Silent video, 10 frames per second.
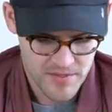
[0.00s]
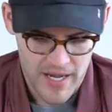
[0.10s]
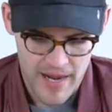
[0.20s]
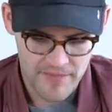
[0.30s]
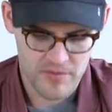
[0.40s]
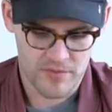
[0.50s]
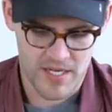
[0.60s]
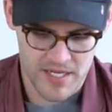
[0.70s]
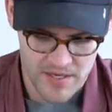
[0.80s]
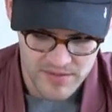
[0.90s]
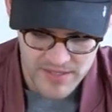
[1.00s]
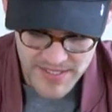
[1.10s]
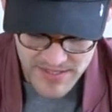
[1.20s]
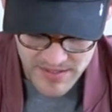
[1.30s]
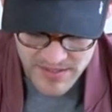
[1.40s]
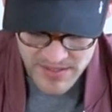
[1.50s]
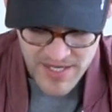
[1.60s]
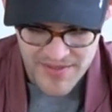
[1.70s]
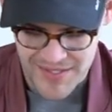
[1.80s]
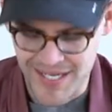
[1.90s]
You have to take out the laces.
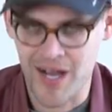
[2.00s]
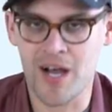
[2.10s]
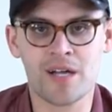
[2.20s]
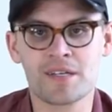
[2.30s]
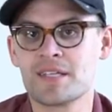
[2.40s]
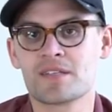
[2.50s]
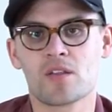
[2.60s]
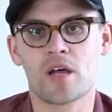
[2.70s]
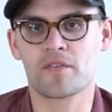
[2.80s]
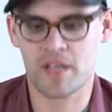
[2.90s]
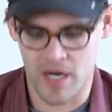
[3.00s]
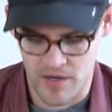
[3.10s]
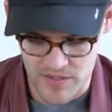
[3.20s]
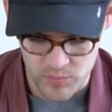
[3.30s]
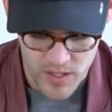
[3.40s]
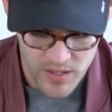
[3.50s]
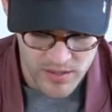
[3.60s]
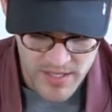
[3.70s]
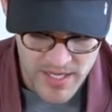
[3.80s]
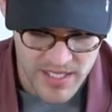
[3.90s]
The tongue needs a lot of care as
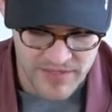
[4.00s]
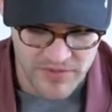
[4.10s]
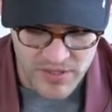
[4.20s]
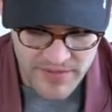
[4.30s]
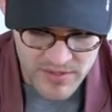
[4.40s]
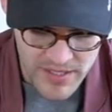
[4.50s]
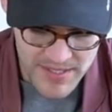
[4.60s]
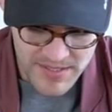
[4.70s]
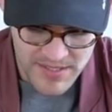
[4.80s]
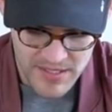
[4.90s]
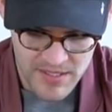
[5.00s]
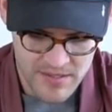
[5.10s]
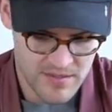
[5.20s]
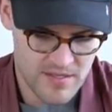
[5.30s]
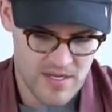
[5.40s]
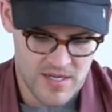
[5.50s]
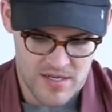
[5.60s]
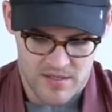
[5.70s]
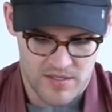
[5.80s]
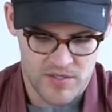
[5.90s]
well. And if you leave the laces in,
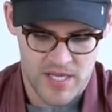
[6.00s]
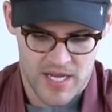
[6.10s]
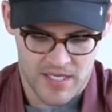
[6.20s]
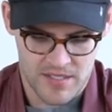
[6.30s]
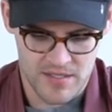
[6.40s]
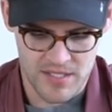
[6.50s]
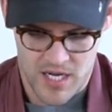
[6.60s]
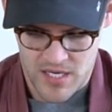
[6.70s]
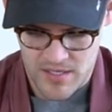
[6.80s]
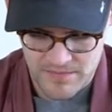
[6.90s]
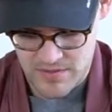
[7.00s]
you can't get to the tongue.